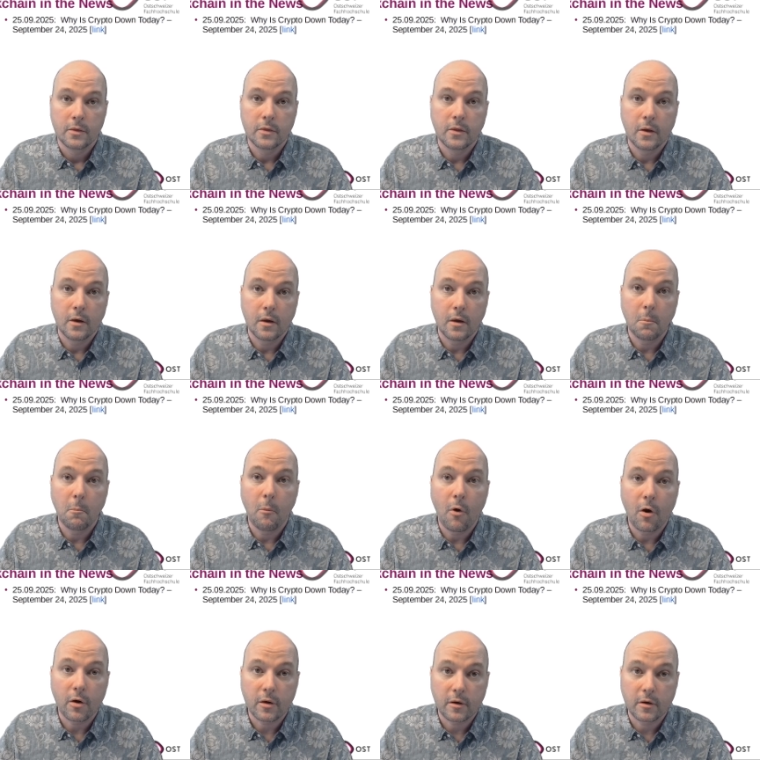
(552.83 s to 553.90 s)
The
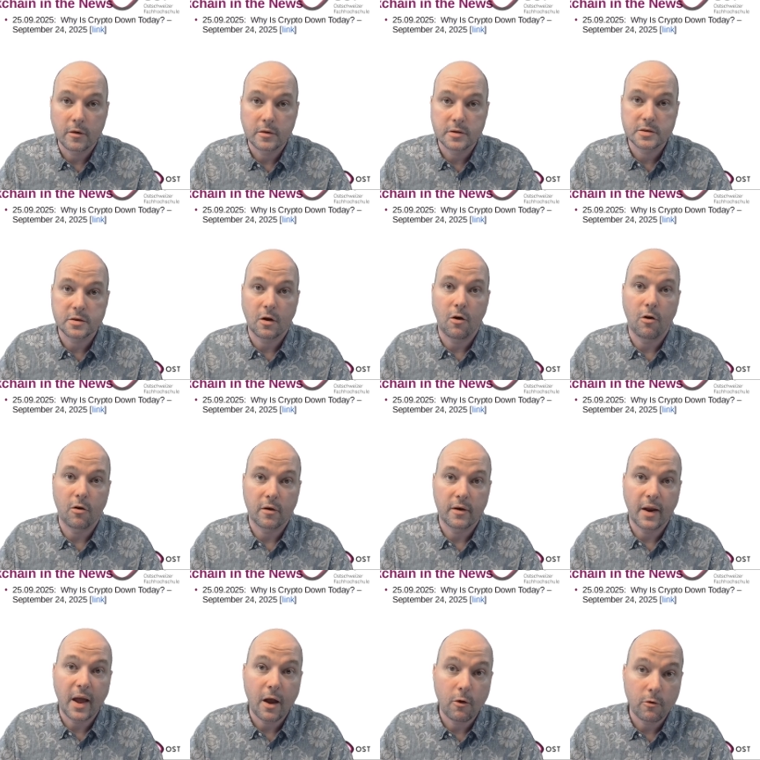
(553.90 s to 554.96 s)
markets are
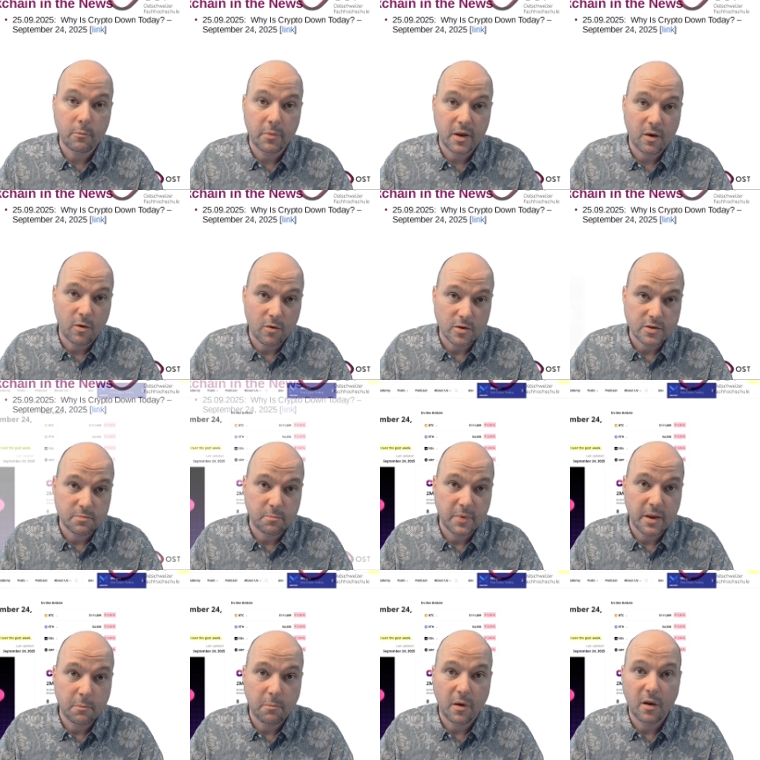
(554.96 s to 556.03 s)
down because
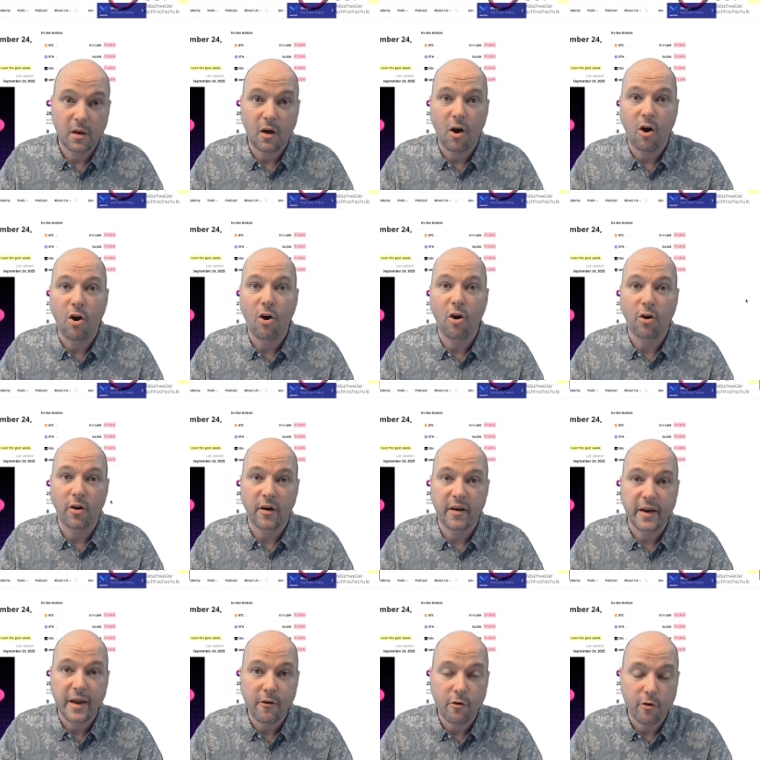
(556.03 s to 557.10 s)
people are
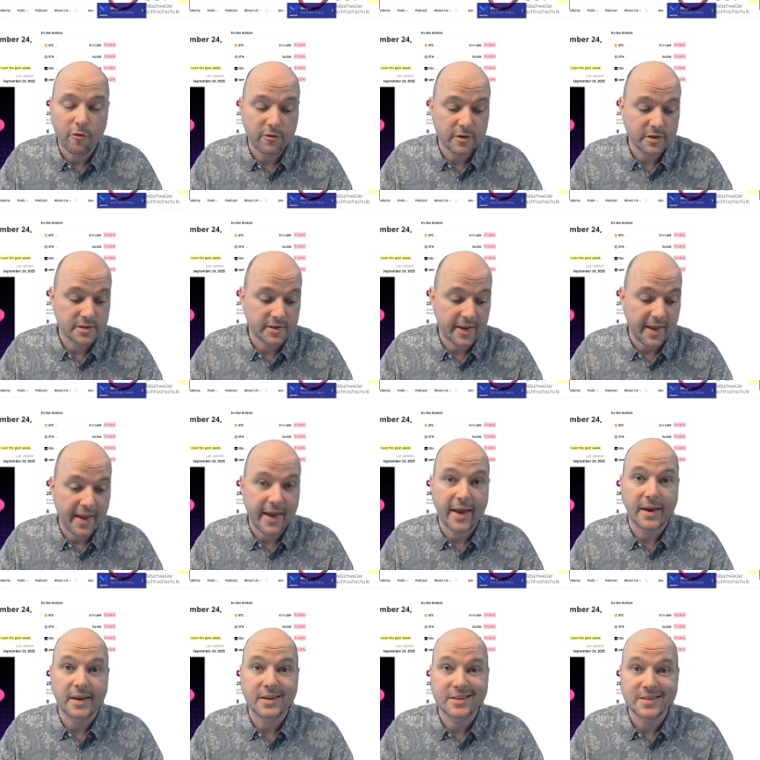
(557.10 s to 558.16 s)
nervous
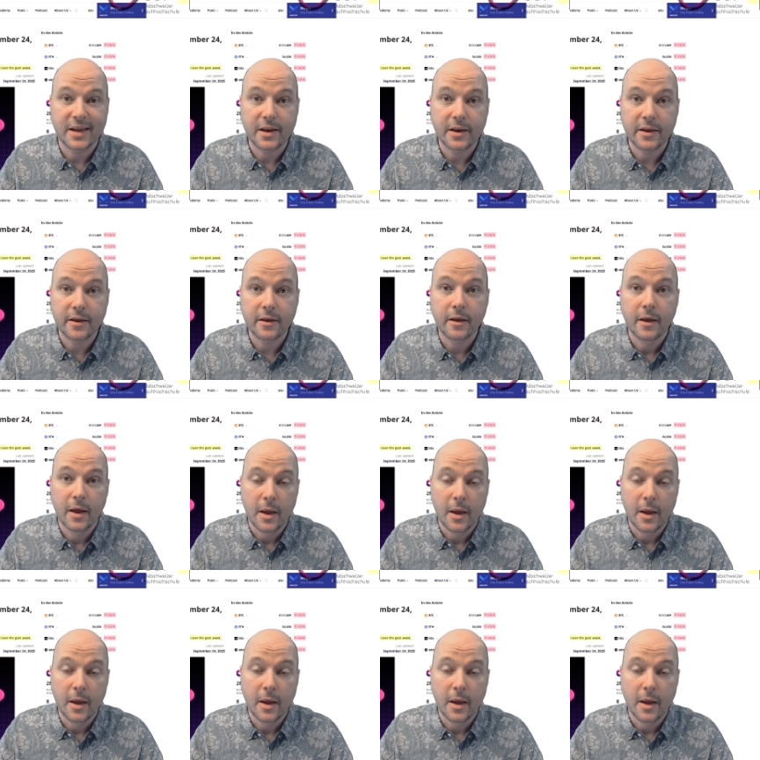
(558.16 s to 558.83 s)
and selling.